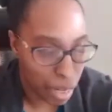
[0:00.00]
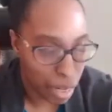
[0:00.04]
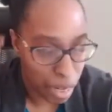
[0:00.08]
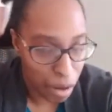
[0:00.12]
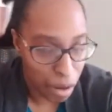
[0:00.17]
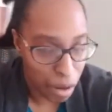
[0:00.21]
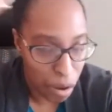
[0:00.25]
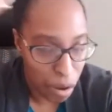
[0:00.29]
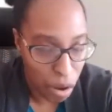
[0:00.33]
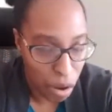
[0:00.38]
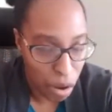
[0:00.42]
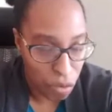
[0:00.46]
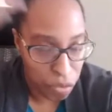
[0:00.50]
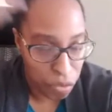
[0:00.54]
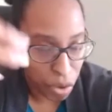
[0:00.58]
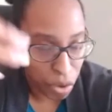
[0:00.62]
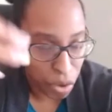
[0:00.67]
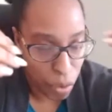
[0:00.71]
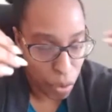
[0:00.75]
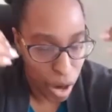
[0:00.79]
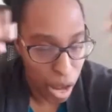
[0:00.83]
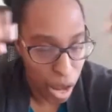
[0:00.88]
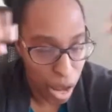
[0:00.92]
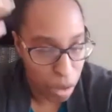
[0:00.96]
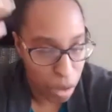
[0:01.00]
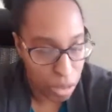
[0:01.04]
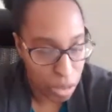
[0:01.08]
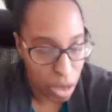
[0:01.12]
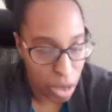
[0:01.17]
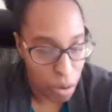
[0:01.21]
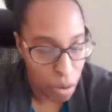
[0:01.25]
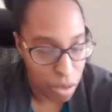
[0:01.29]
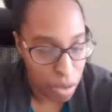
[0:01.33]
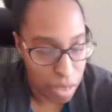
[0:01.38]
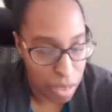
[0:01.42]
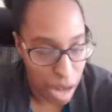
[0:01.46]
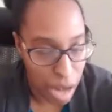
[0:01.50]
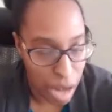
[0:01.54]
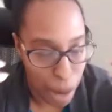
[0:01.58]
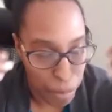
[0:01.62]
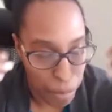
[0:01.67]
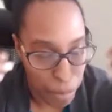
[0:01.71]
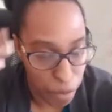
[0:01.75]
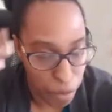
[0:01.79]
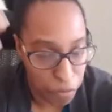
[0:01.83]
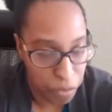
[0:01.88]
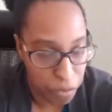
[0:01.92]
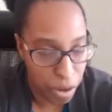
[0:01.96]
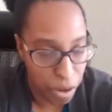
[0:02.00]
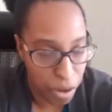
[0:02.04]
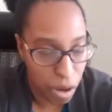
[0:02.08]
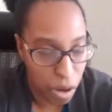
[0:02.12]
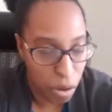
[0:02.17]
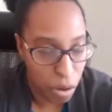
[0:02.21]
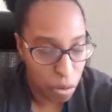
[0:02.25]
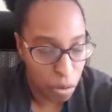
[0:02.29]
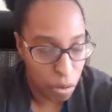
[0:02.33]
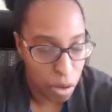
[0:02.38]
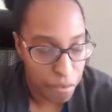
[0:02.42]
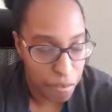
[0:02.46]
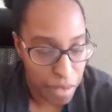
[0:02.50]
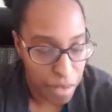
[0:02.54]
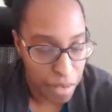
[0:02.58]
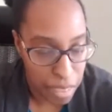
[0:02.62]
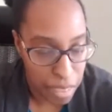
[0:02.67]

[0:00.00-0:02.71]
all flow out. Don't stop the flow of it